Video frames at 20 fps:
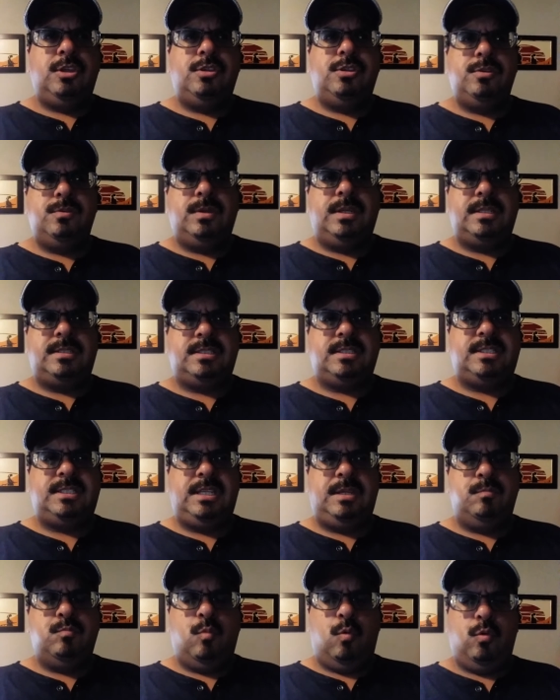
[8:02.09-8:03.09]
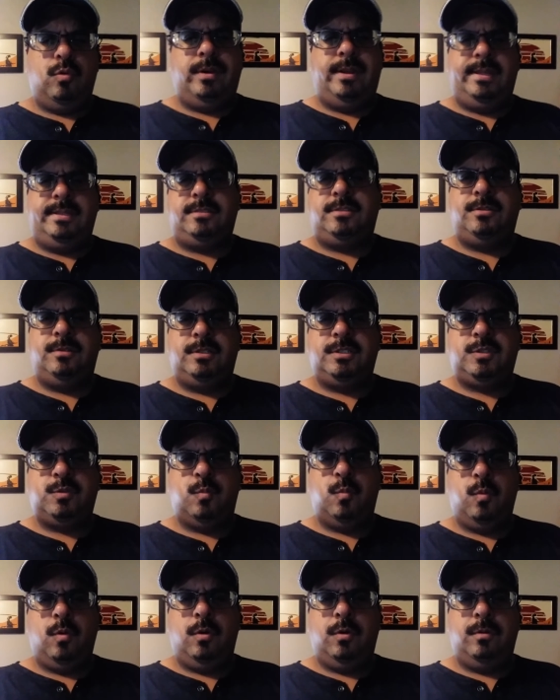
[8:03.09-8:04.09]
do get to see more into this
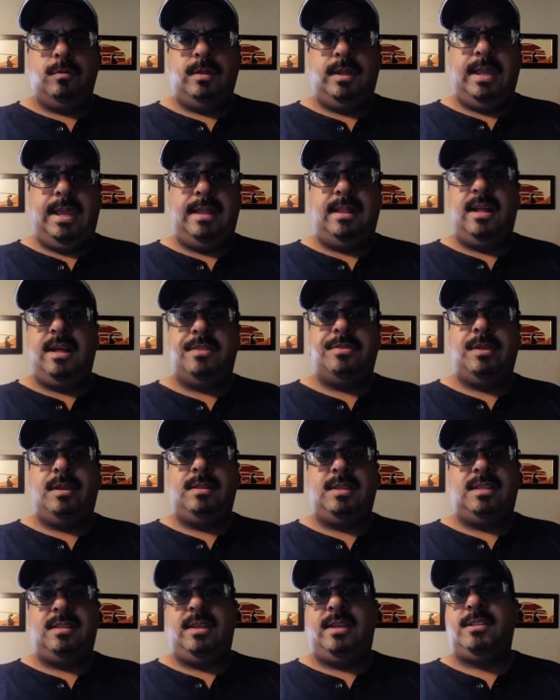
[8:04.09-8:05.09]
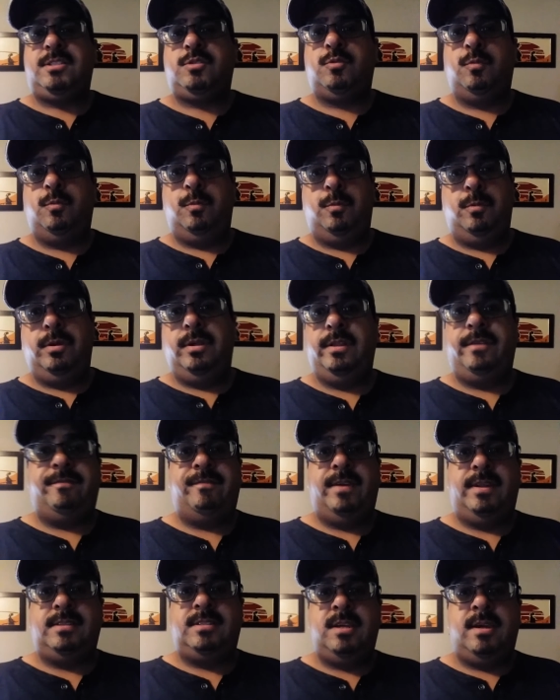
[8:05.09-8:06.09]
world, and I think that that's really
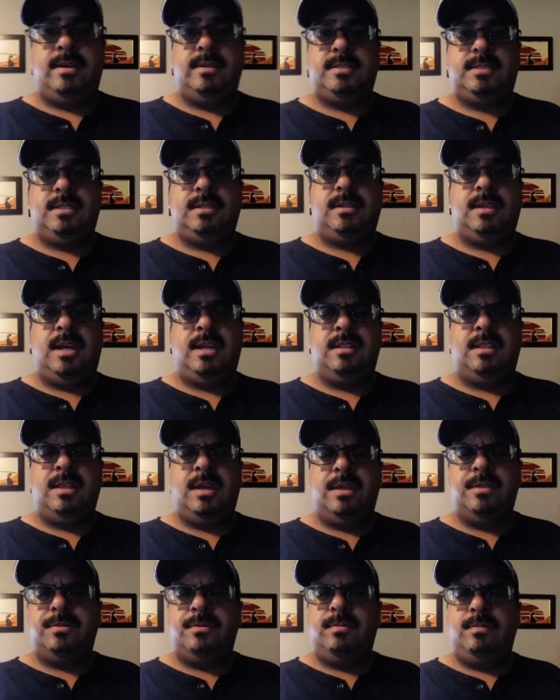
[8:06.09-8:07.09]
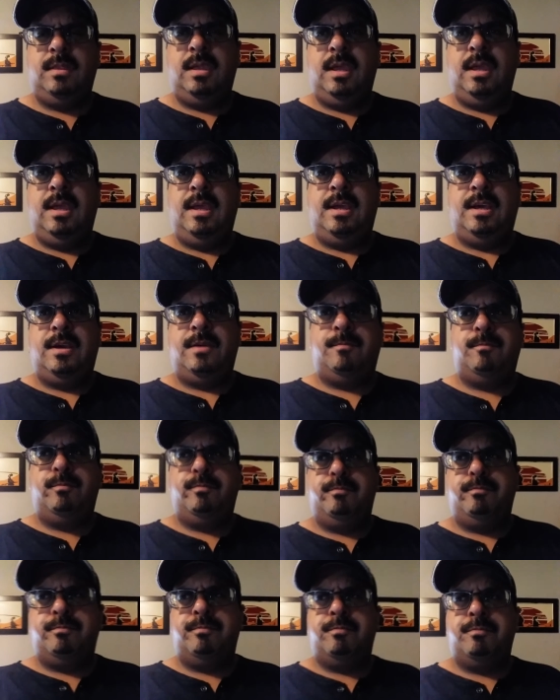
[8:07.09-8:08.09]
fantastic. I'm
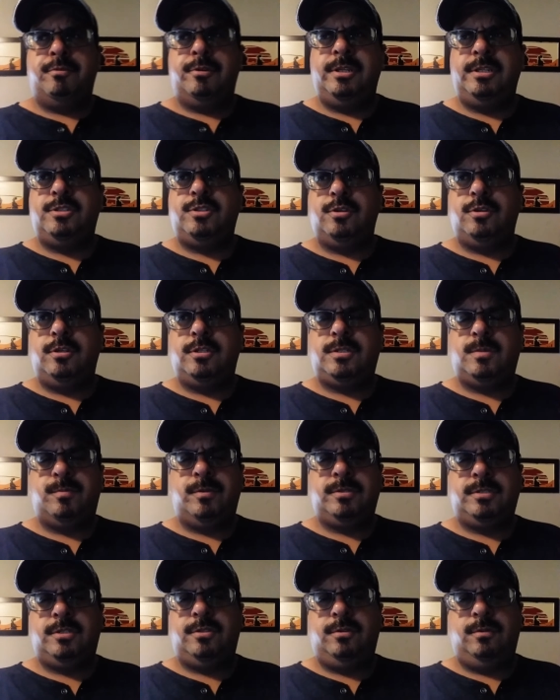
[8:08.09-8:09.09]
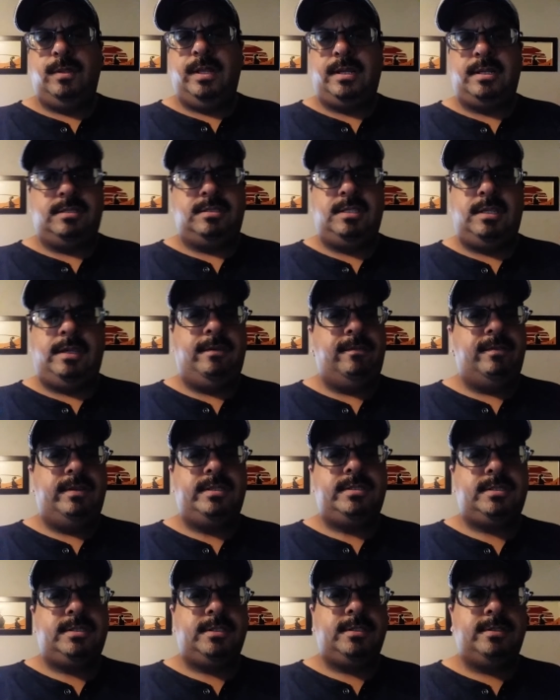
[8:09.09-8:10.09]
pretty sure they're supposed to do like a TV
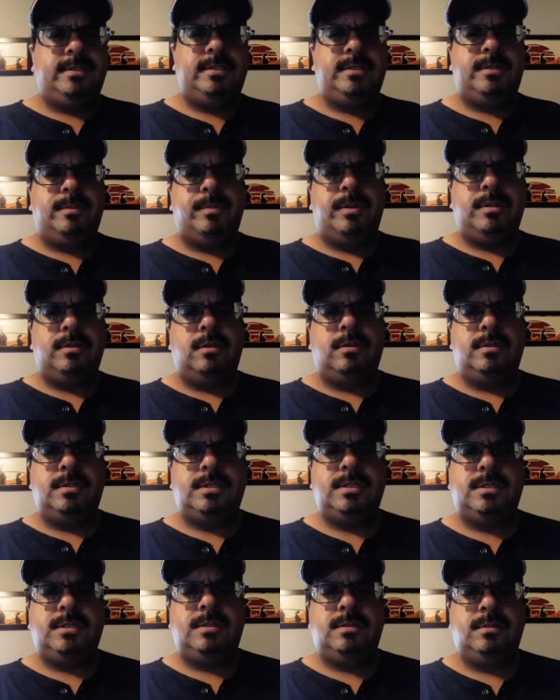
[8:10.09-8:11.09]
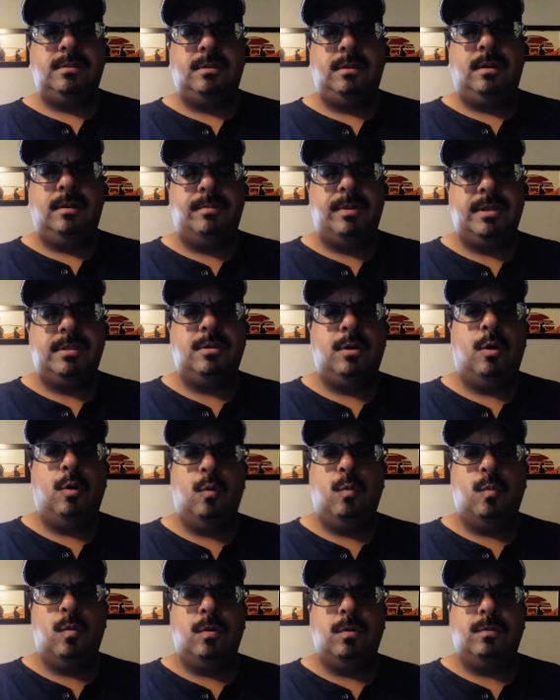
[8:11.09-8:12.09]
series about this, about the whole
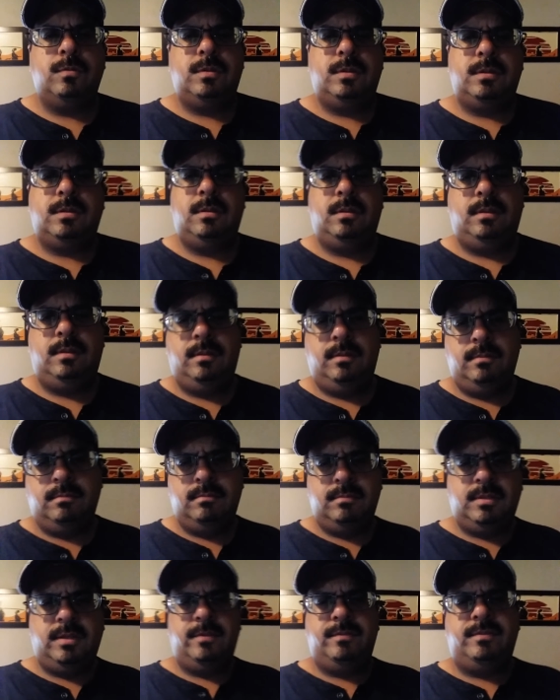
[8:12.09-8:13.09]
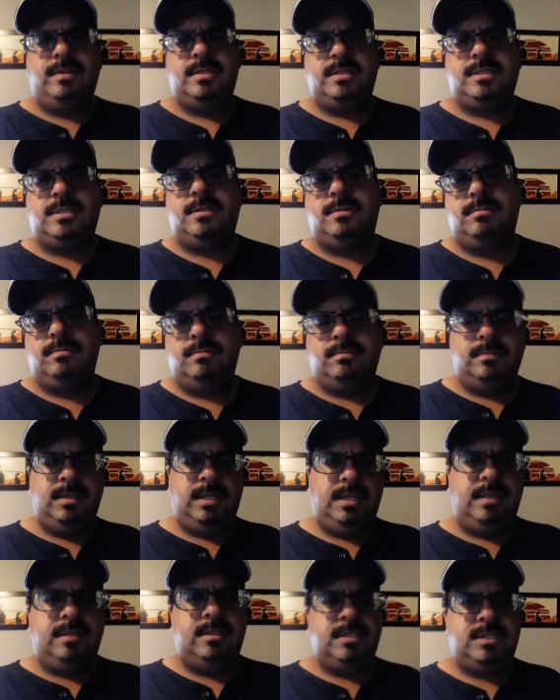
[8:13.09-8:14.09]
world of this
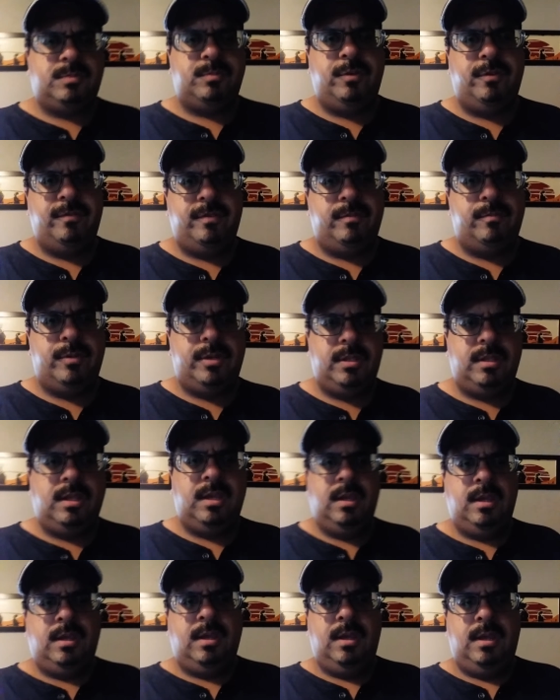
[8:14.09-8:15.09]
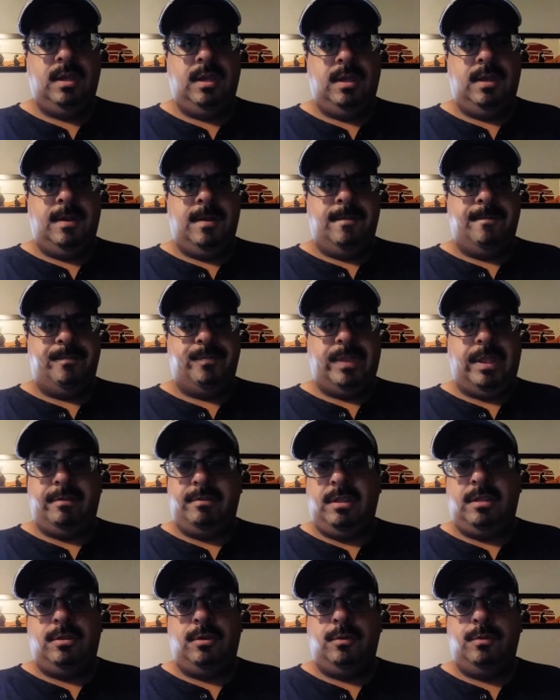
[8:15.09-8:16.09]
in this movie. But if
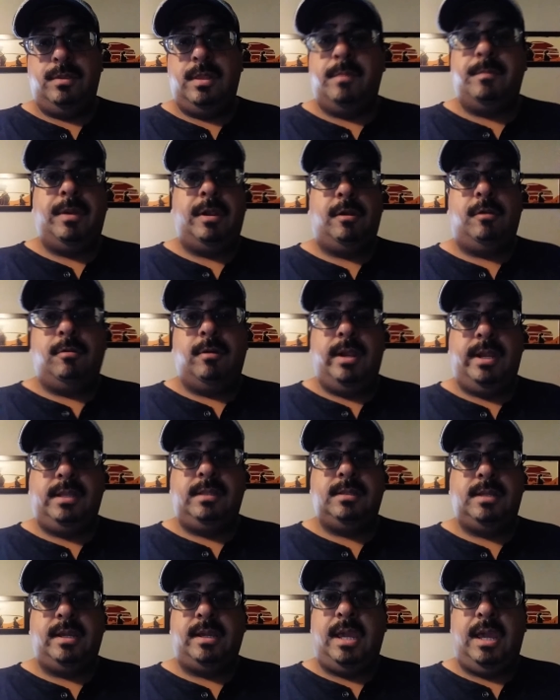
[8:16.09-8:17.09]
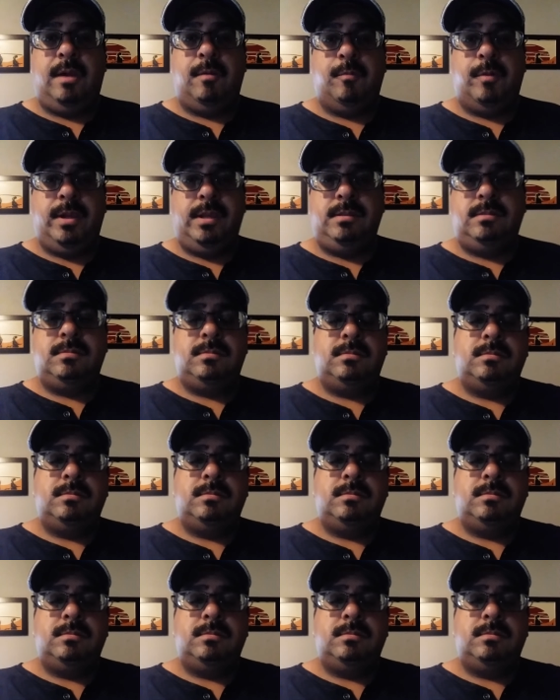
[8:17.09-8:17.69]
they do, that'd be great. I can't wait